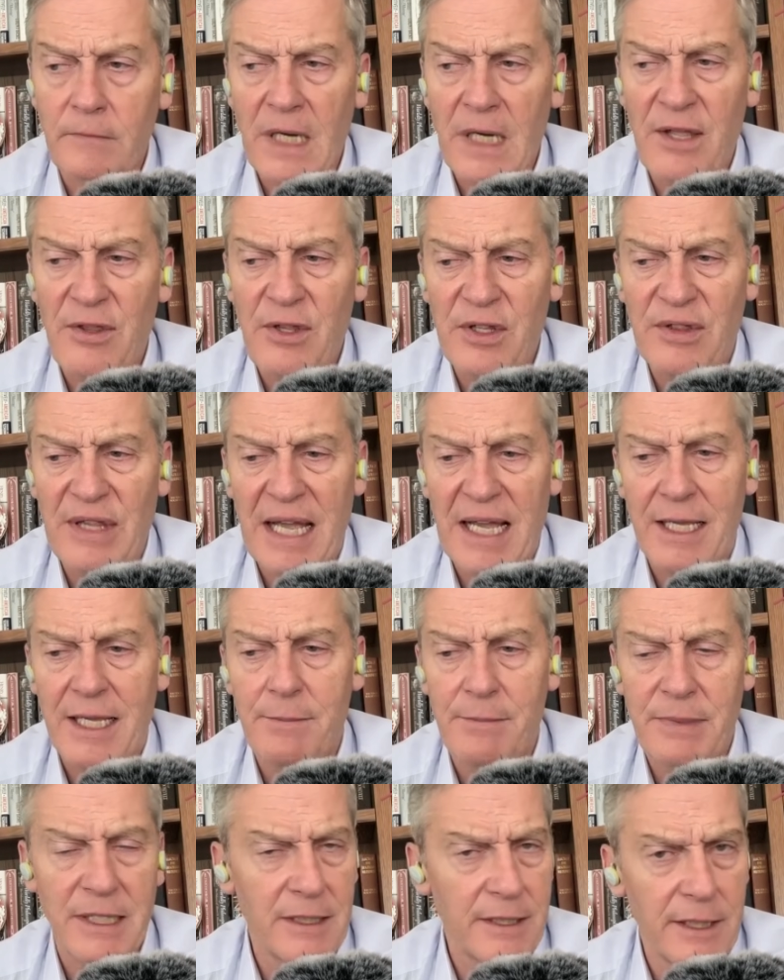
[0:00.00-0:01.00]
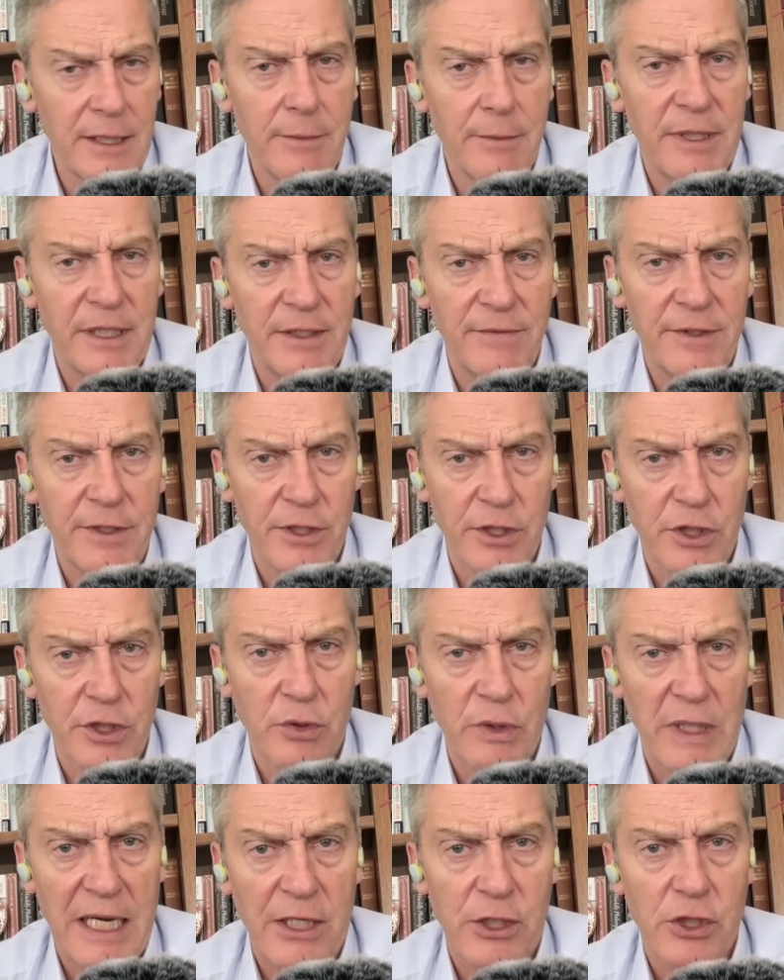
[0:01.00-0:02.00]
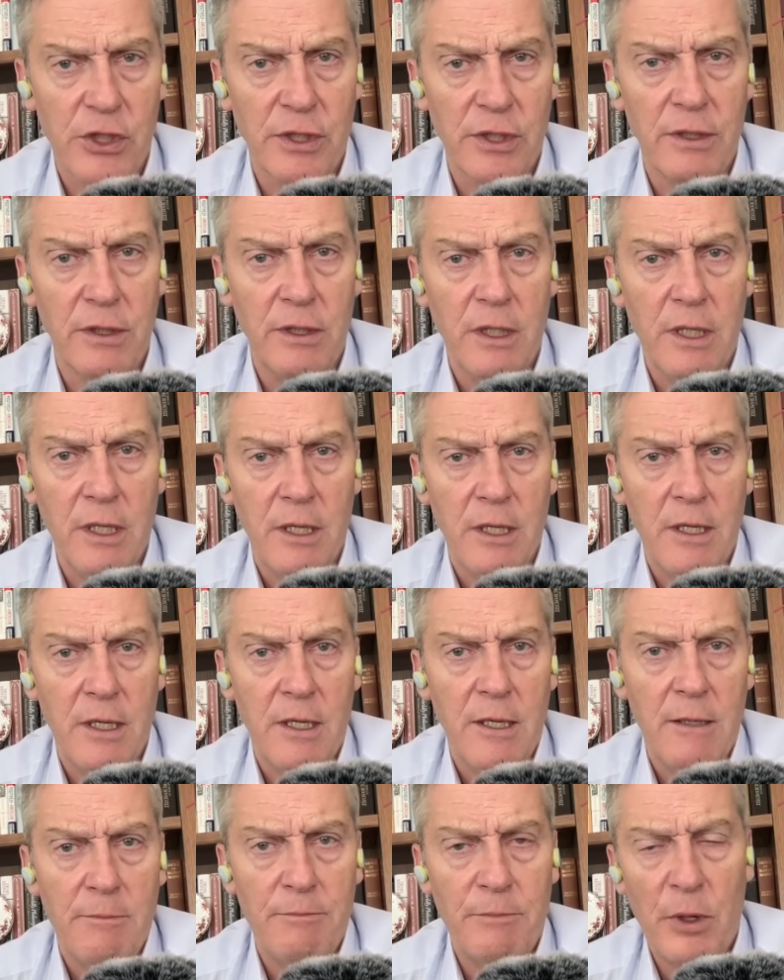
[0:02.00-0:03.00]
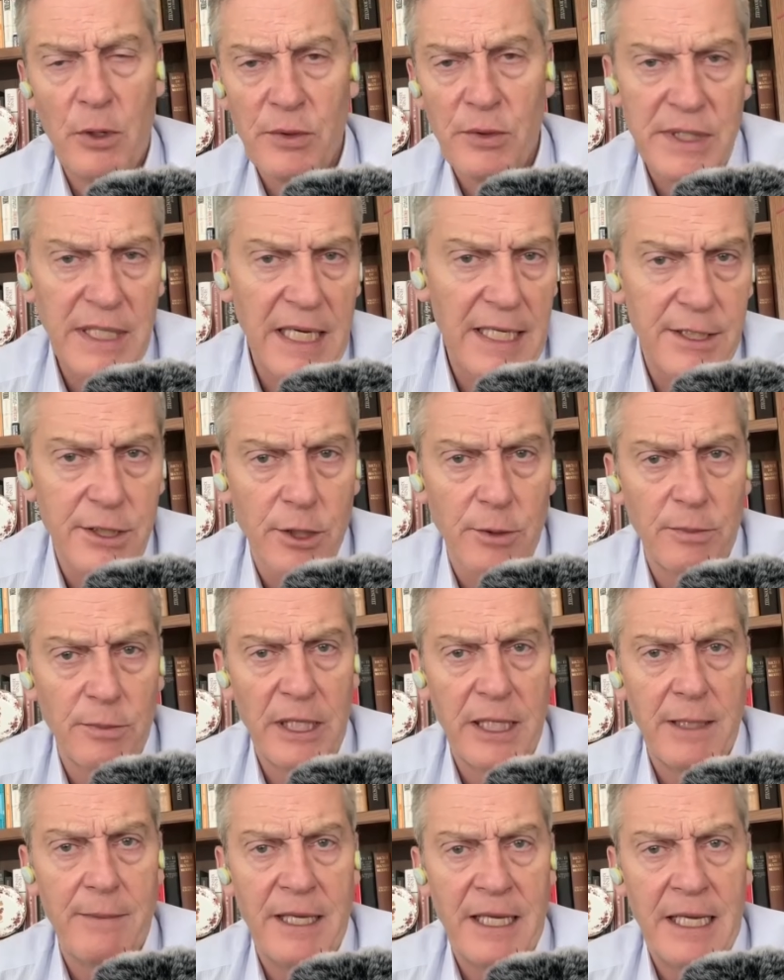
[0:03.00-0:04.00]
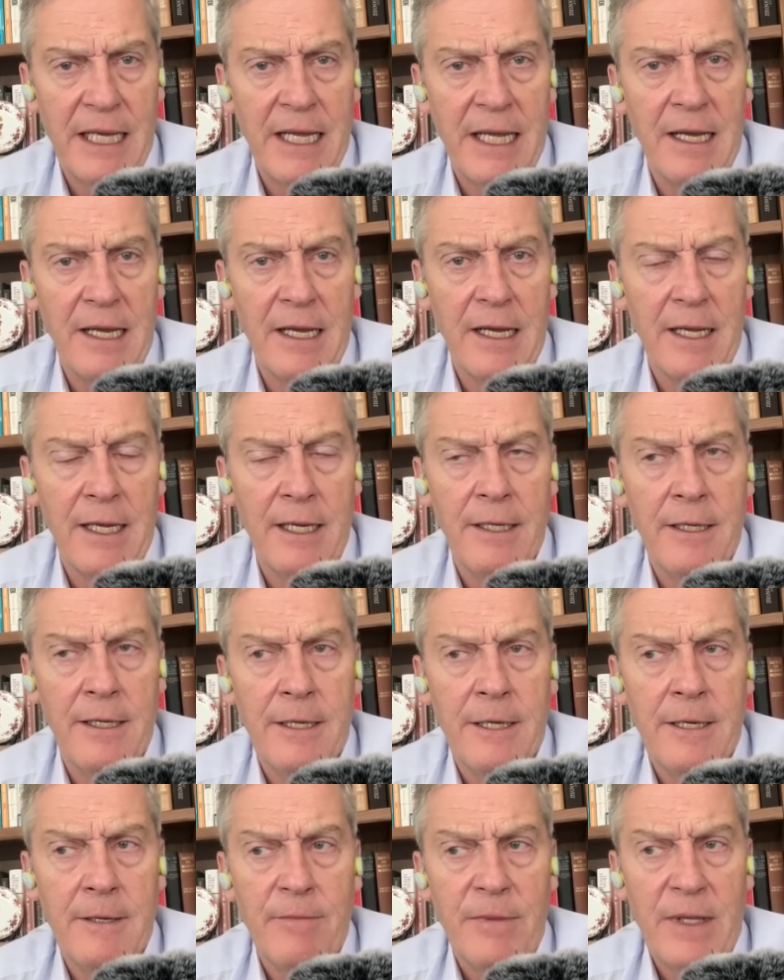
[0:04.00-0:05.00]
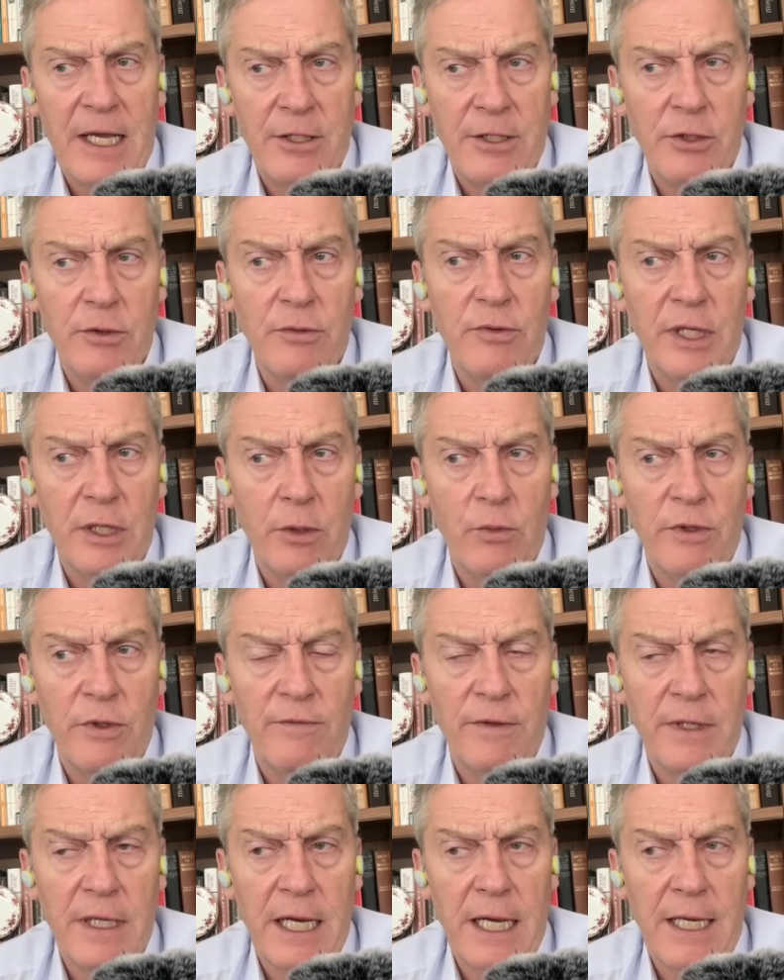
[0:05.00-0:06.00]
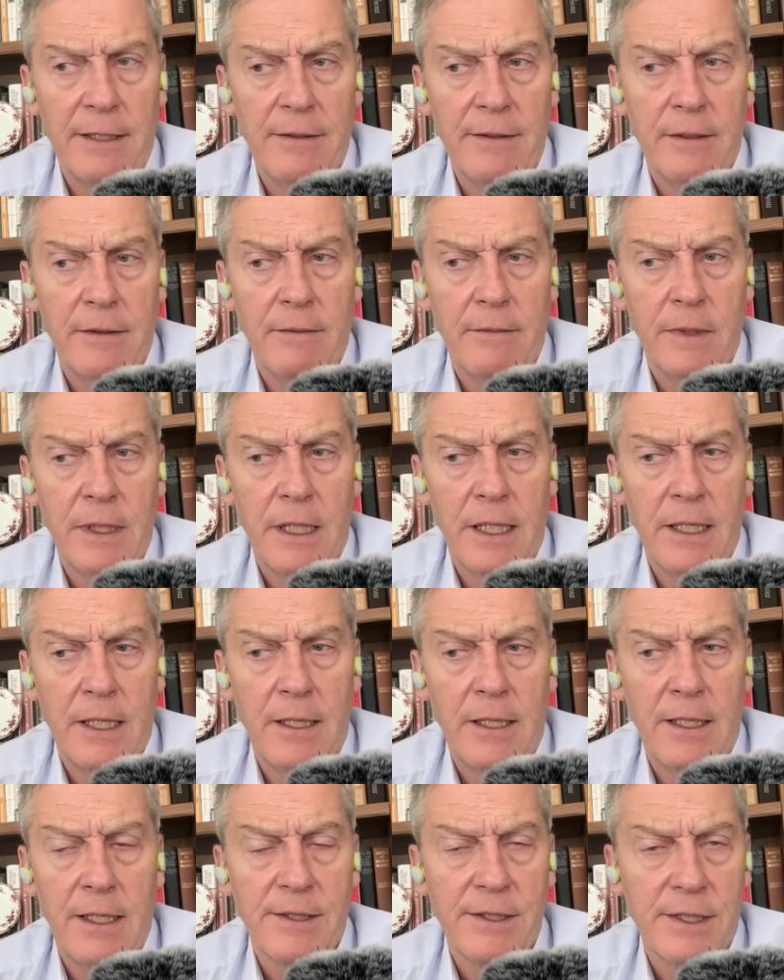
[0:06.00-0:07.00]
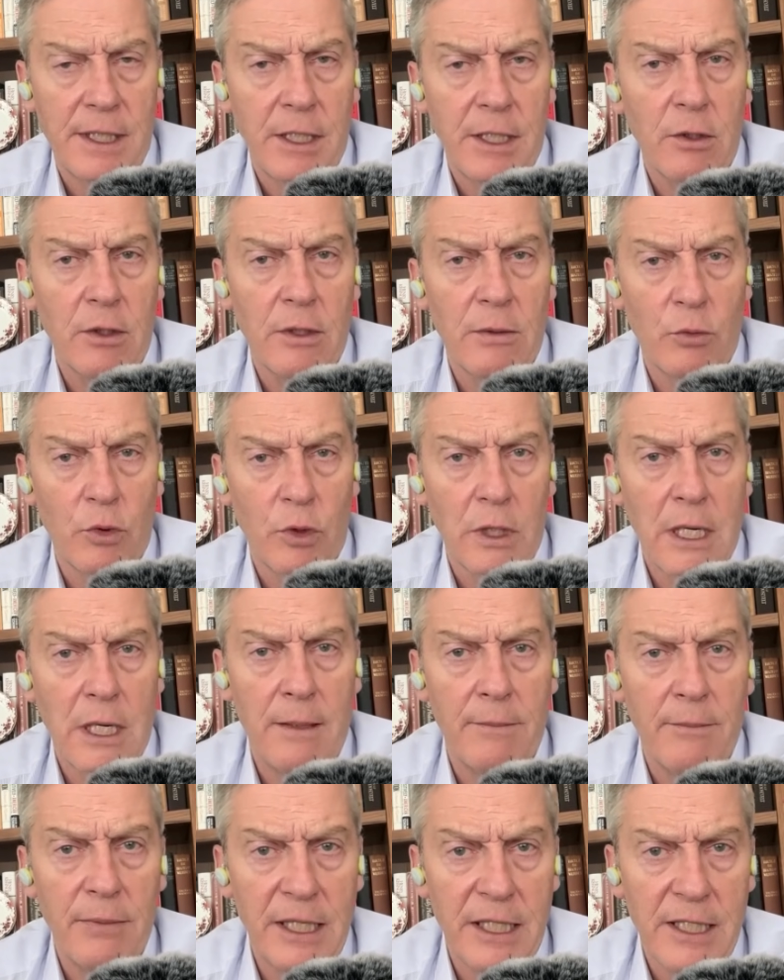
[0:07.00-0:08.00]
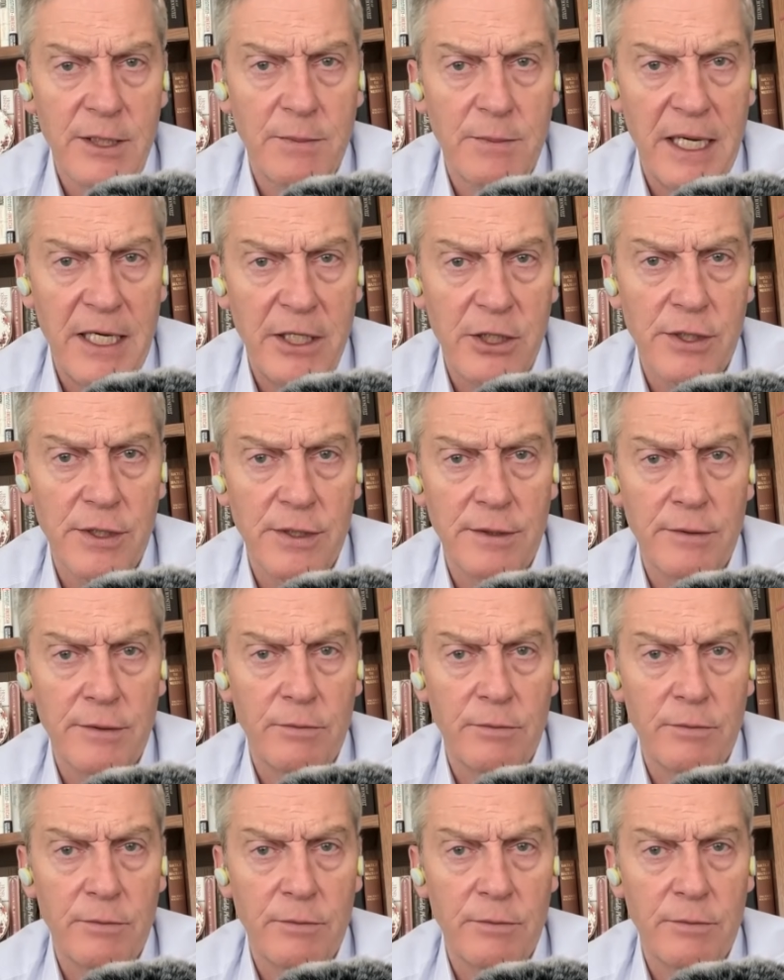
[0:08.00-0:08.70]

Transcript: think that can be a little bit of a distraction. Both sides are blaming AI. I do think we've got a sicker and more complex patient